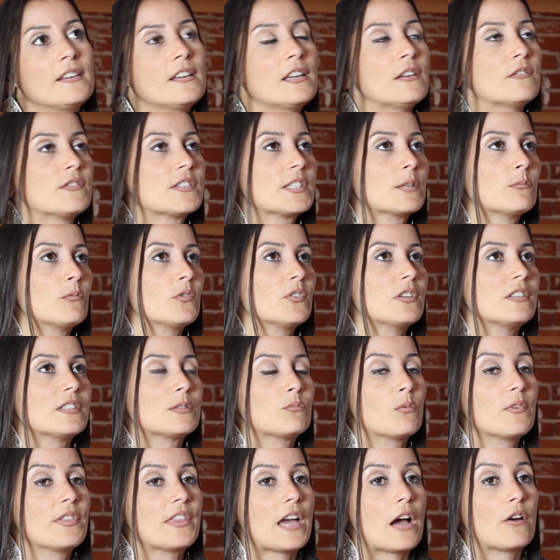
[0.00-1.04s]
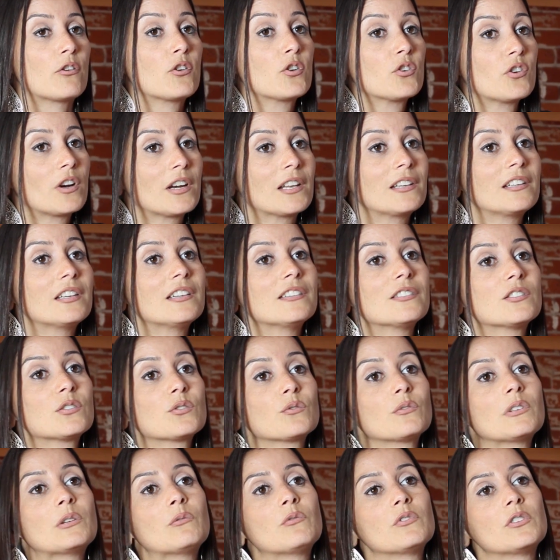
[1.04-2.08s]
If someone is without credit
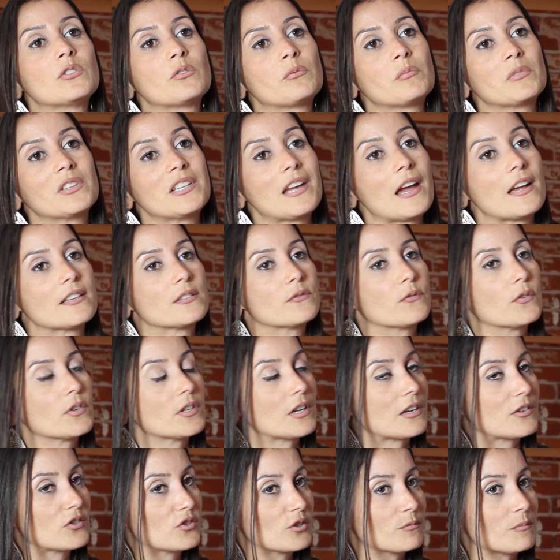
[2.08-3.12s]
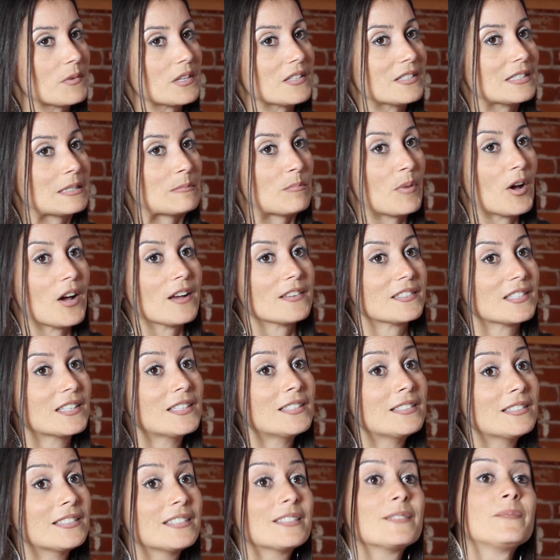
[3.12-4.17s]
history, we normally ask for an extra month's
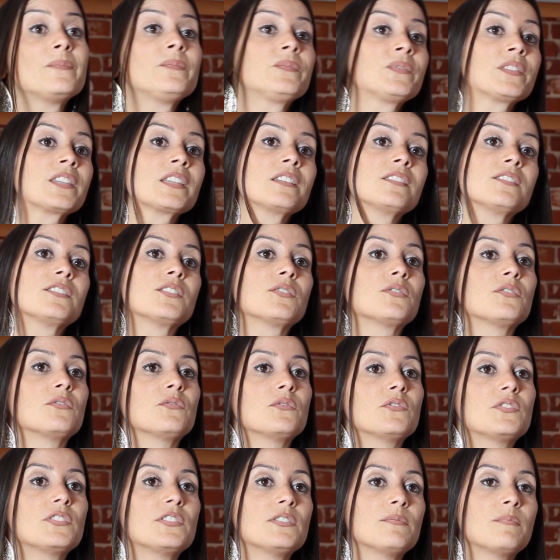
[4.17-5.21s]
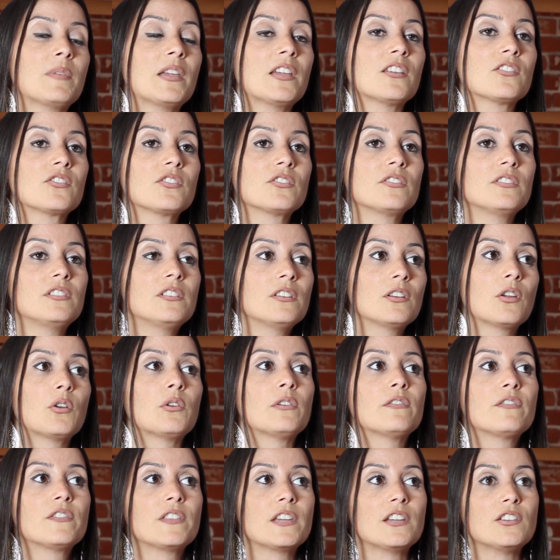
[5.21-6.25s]
deposit. So to make,
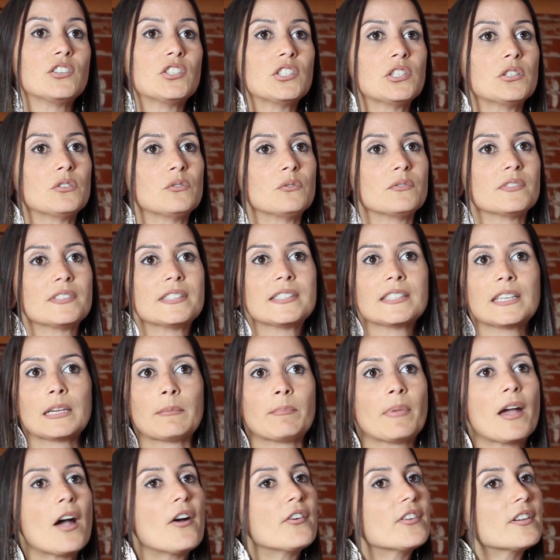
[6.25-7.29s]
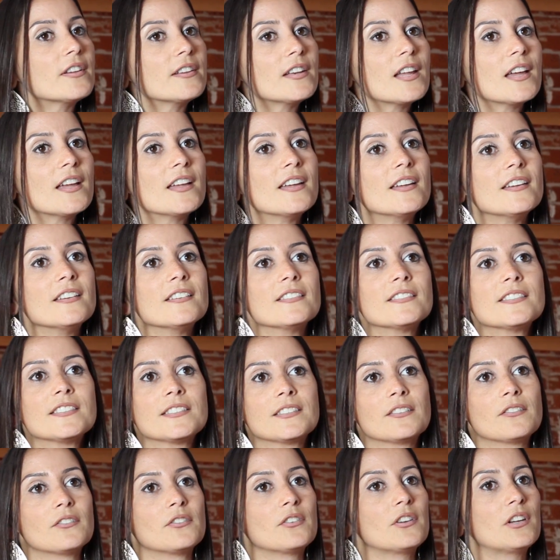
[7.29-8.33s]
if they do skip out on
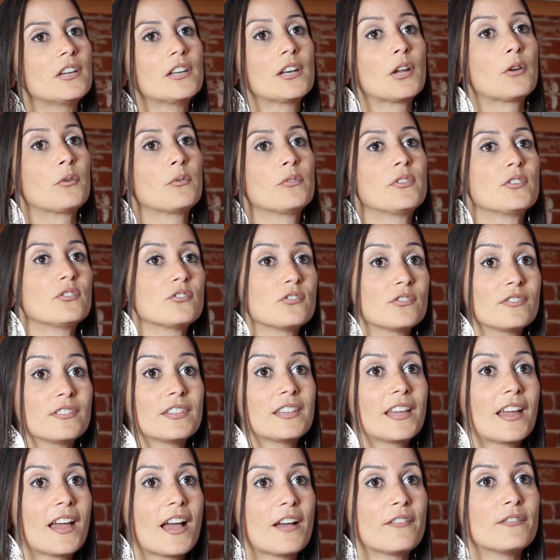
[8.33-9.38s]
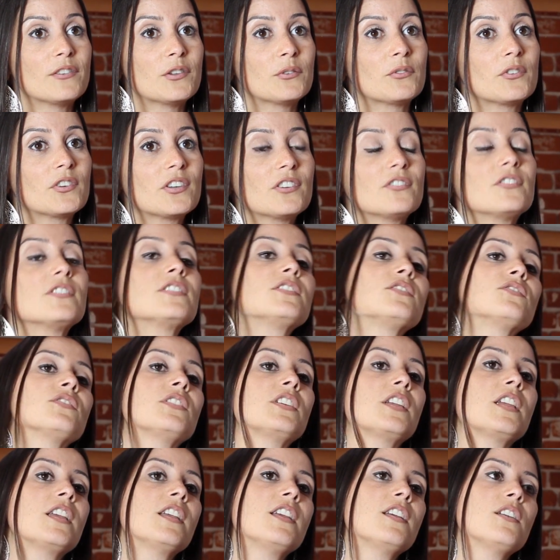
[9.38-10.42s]
us or, they have no credit
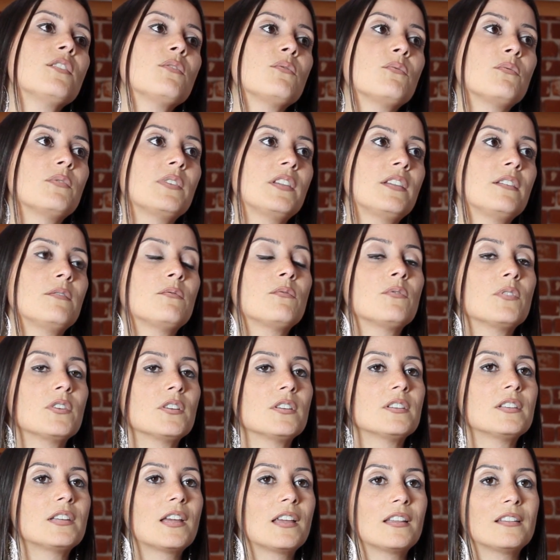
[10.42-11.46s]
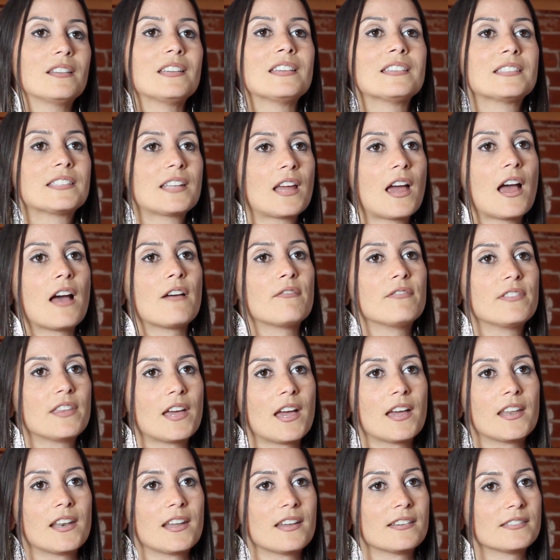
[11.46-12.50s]
history, we would at least have
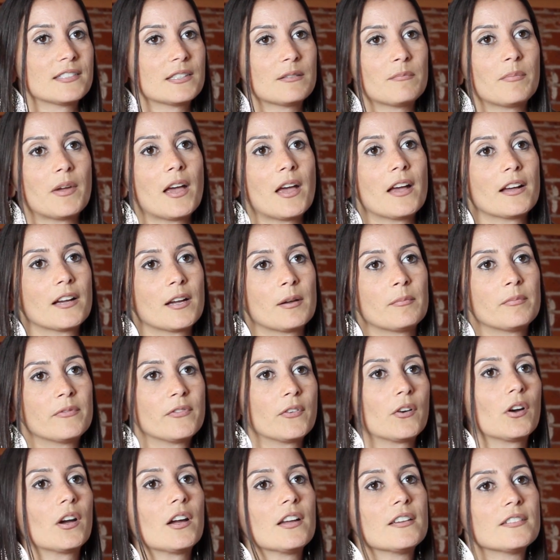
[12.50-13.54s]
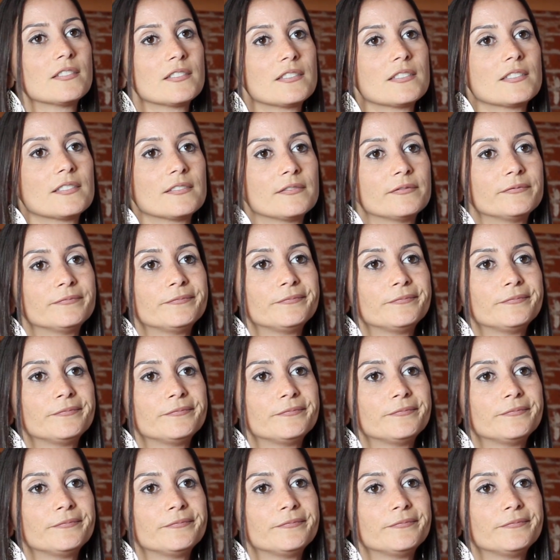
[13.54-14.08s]
that as a backup for us.